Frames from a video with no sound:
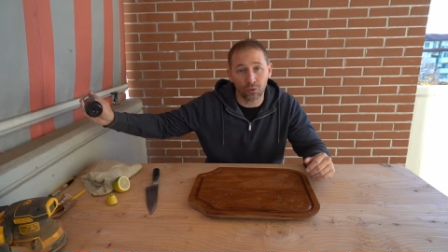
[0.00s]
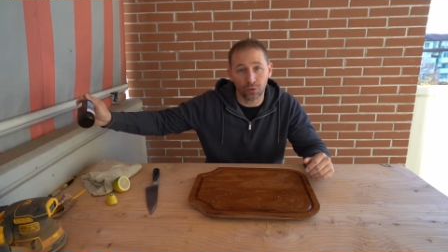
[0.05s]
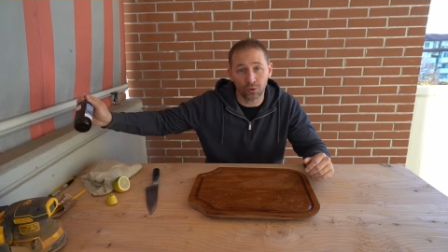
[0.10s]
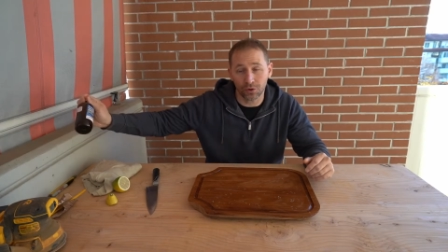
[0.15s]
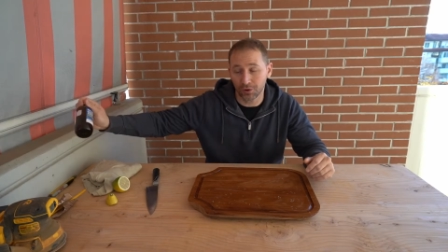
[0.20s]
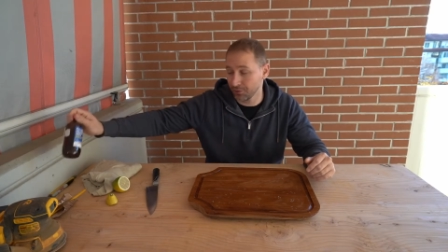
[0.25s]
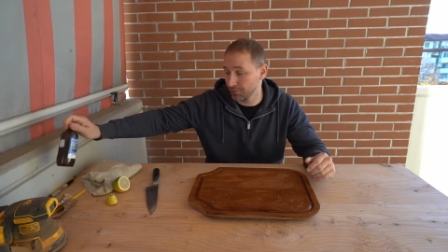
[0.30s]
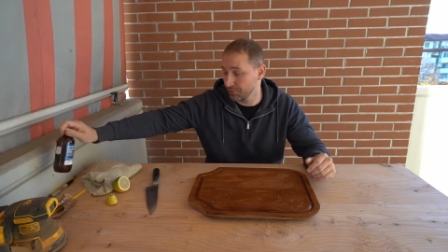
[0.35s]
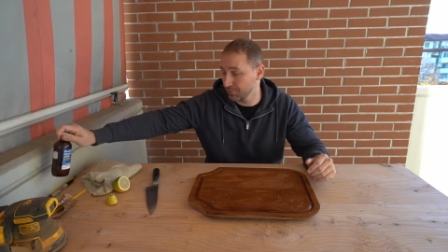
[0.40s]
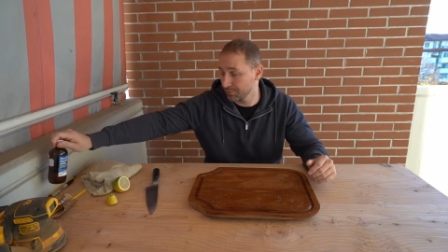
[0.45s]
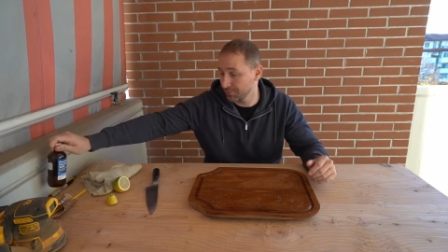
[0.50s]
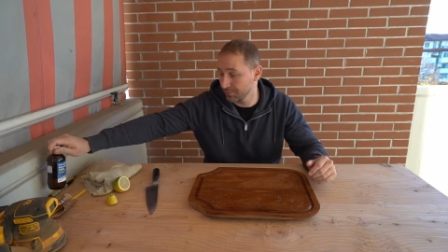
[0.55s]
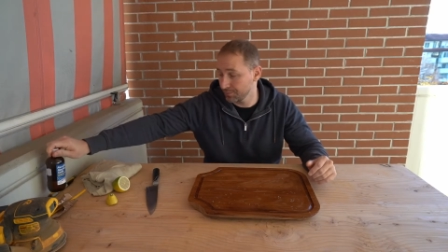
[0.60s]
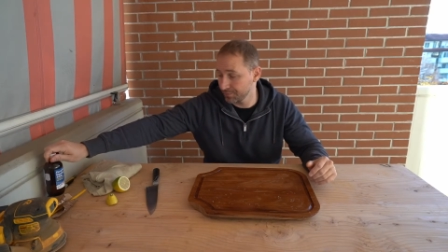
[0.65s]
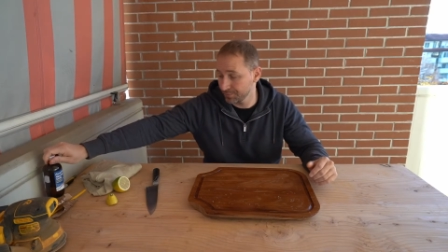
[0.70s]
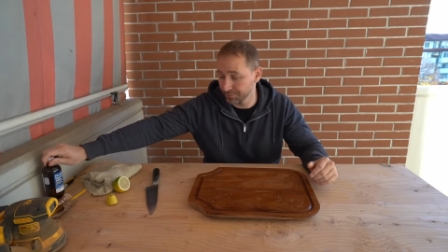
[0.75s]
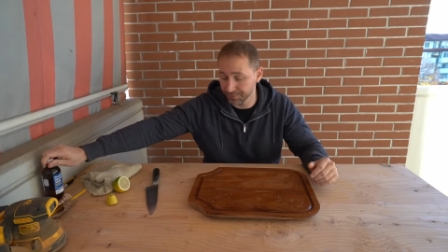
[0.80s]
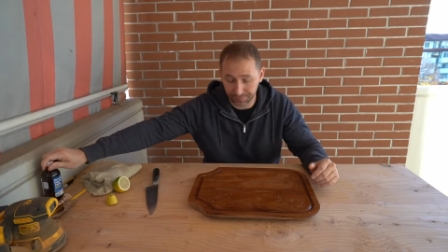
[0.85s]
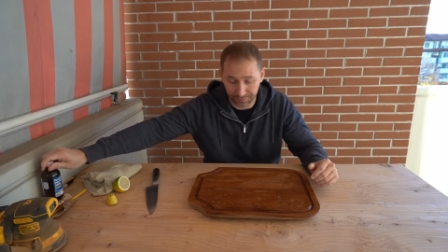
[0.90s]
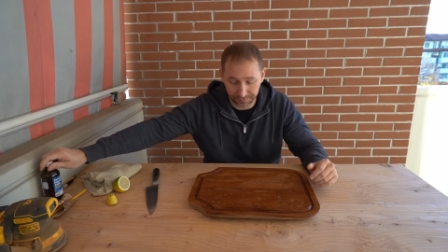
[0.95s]
oil.
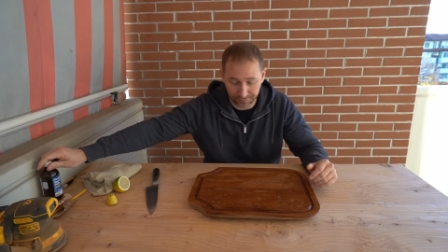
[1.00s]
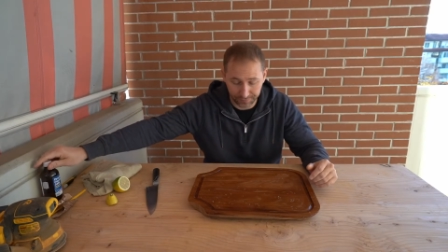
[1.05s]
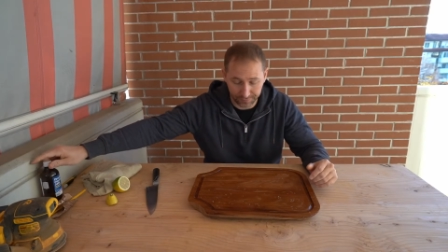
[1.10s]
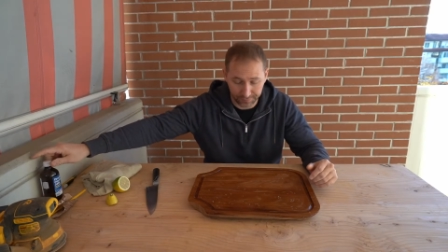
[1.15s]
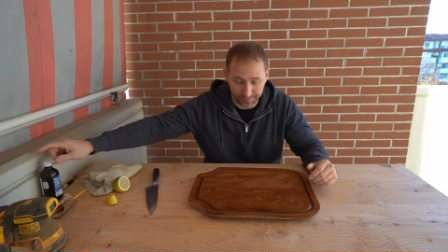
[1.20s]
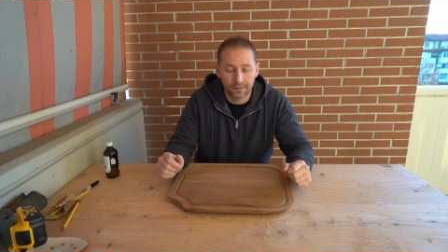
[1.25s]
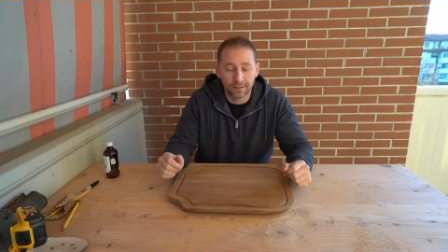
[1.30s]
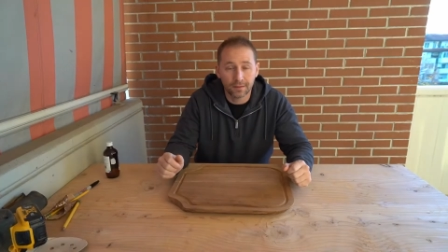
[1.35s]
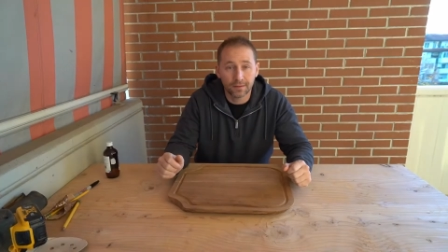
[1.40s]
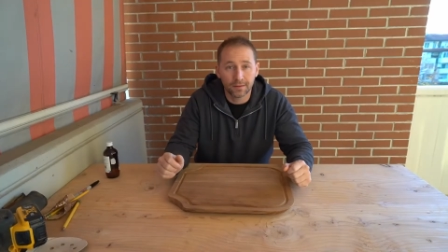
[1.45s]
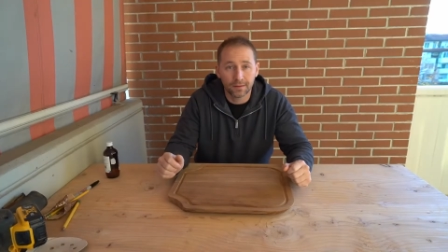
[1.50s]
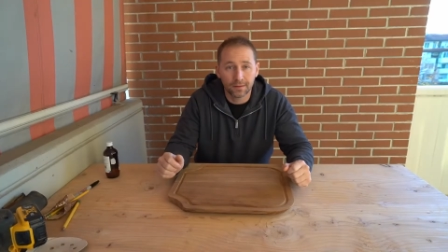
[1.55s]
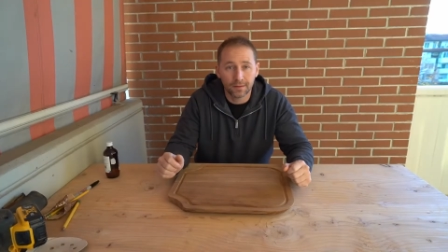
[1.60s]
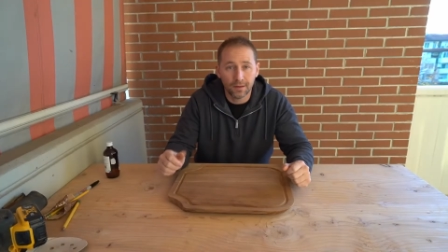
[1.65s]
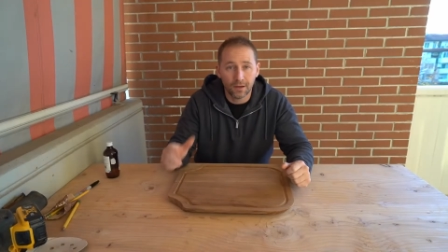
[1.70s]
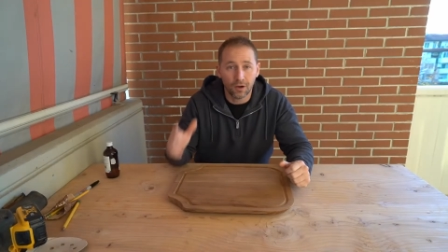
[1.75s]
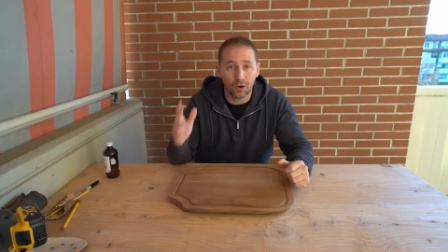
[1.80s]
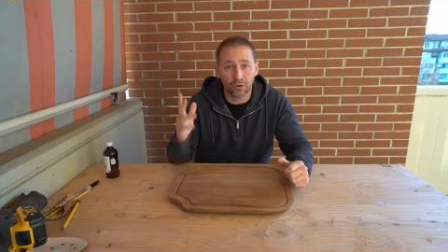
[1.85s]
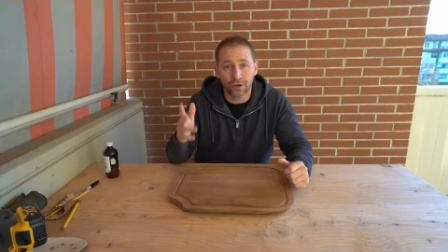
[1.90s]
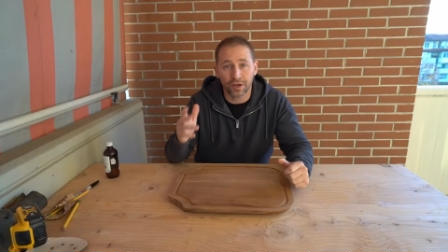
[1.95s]

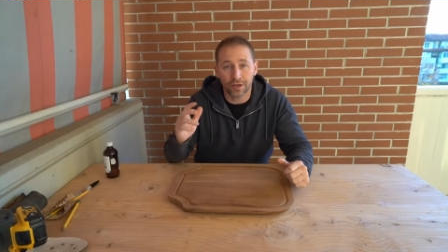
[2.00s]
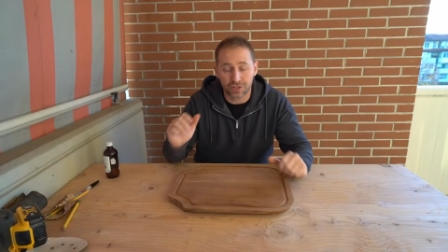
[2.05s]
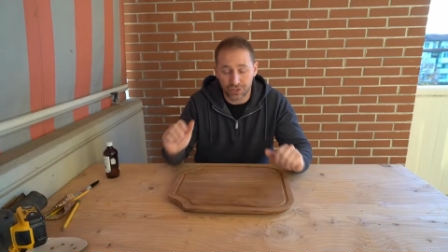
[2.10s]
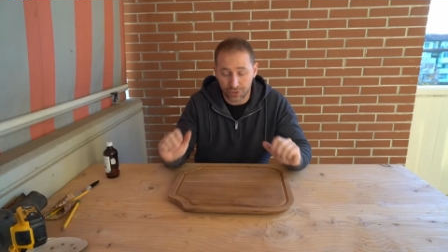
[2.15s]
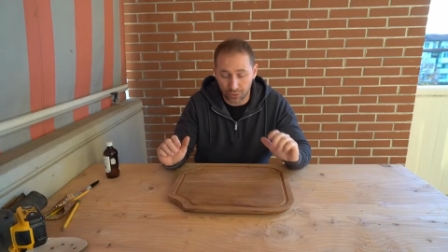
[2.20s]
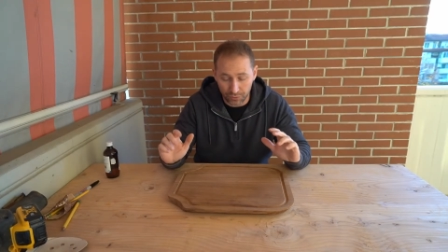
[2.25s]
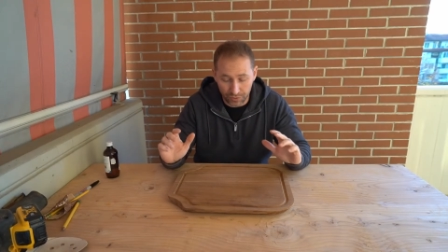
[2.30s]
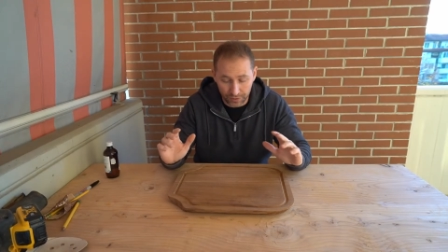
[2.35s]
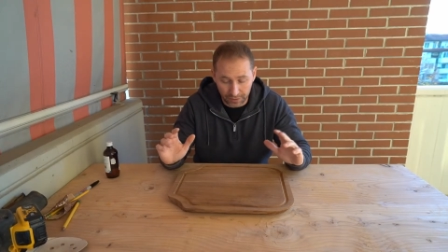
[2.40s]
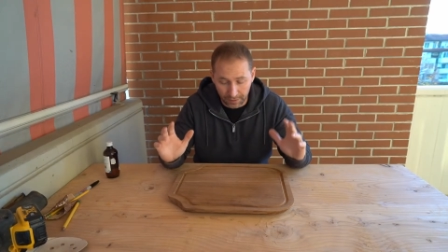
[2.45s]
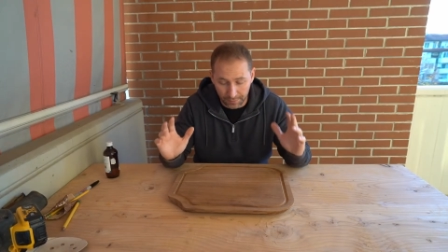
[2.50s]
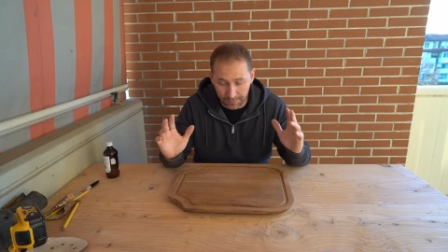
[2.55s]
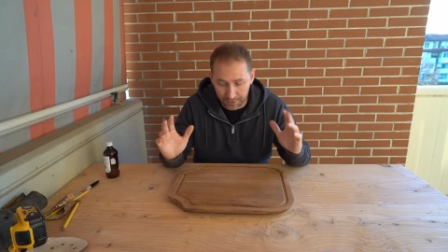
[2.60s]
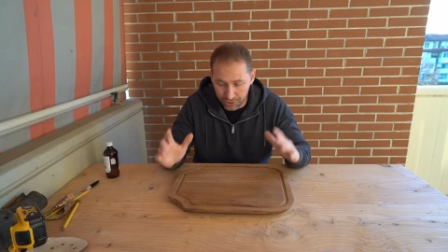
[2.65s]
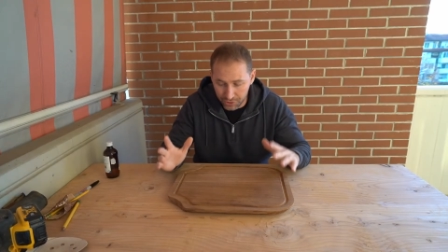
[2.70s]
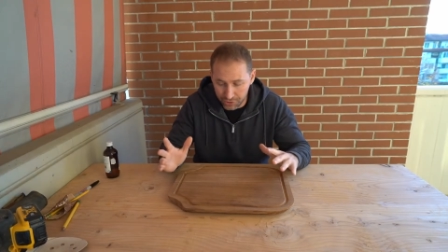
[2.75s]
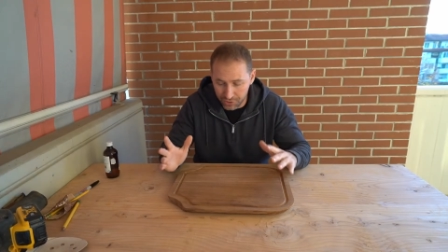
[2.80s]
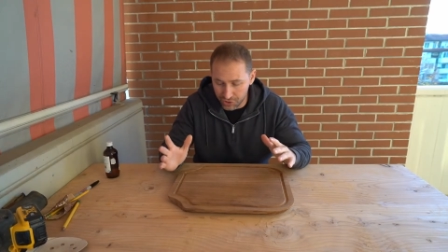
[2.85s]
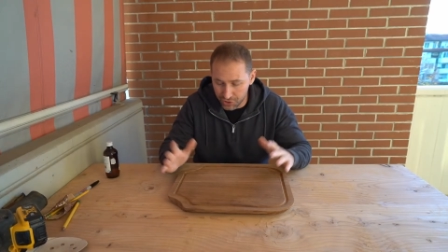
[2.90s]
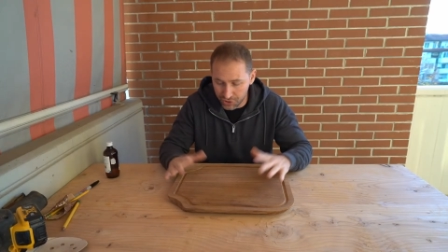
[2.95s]
Okay, so the lemon
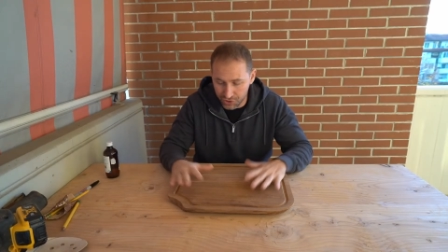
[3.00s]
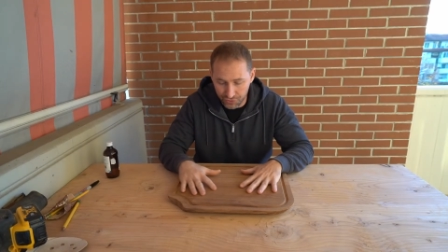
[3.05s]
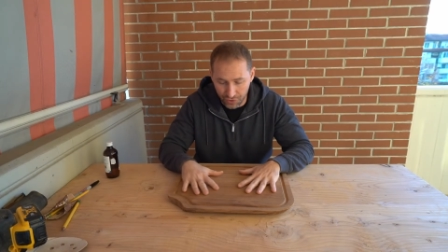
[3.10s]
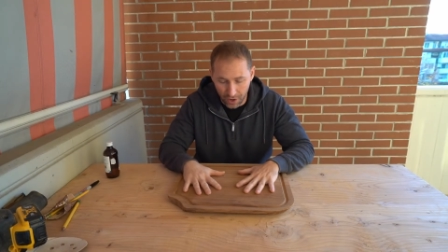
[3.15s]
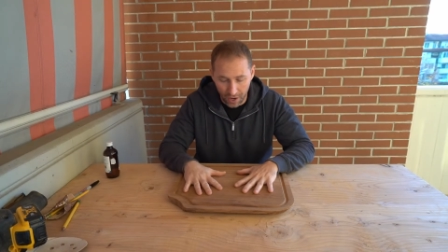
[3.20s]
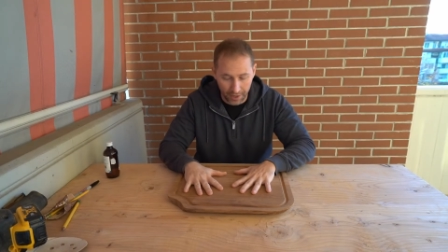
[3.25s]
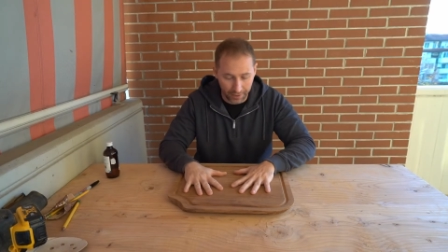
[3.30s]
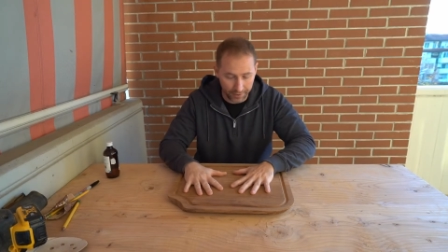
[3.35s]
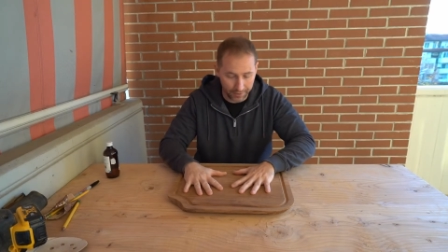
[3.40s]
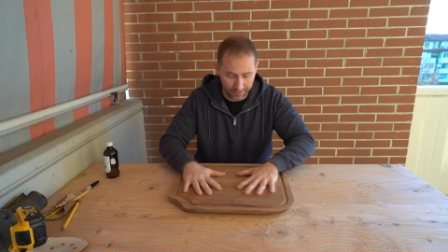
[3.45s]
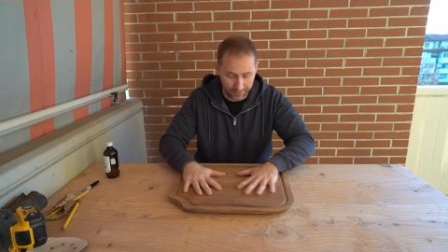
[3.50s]
juice is dried,